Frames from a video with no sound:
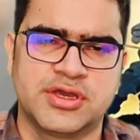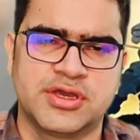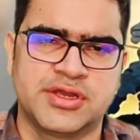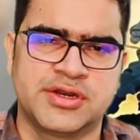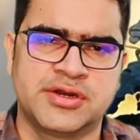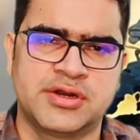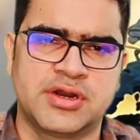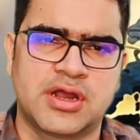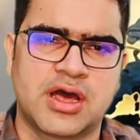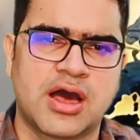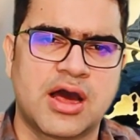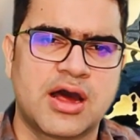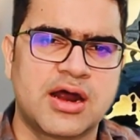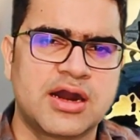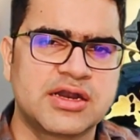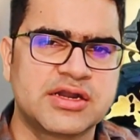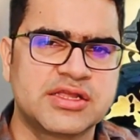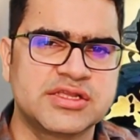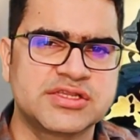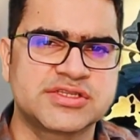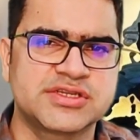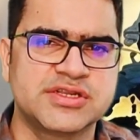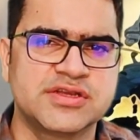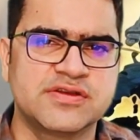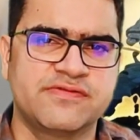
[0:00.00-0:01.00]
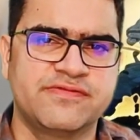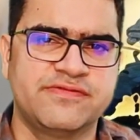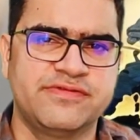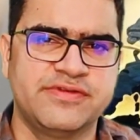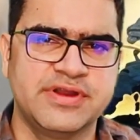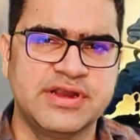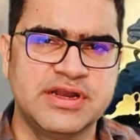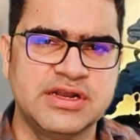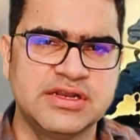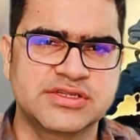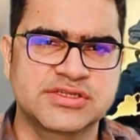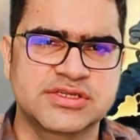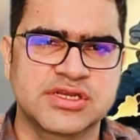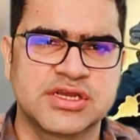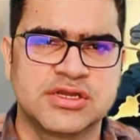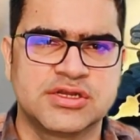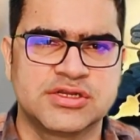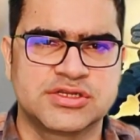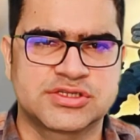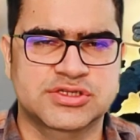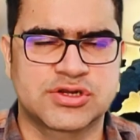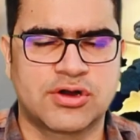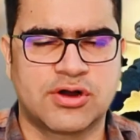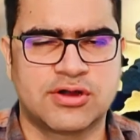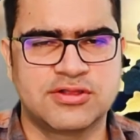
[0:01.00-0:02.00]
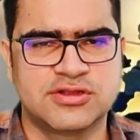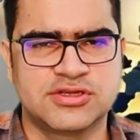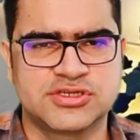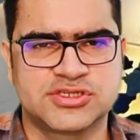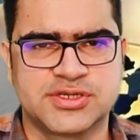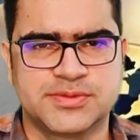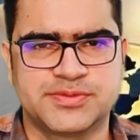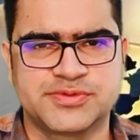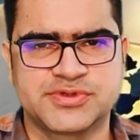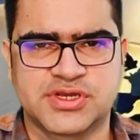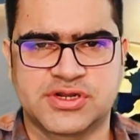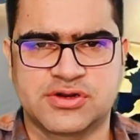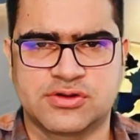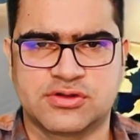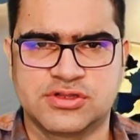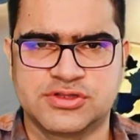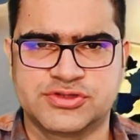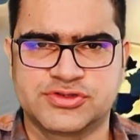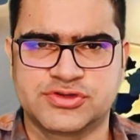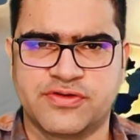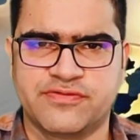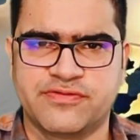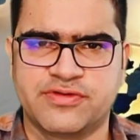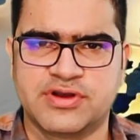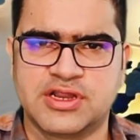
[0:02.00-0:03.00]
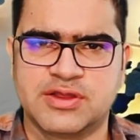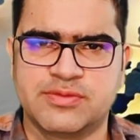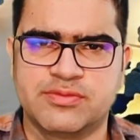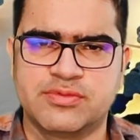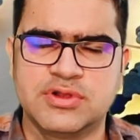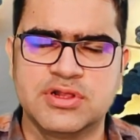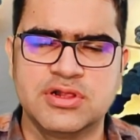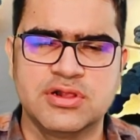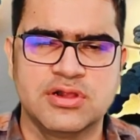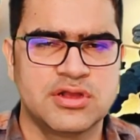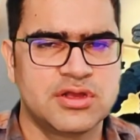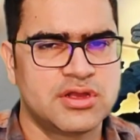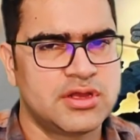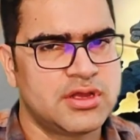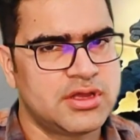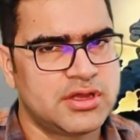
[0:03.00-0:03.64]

In artistic fields, scholarships are also available.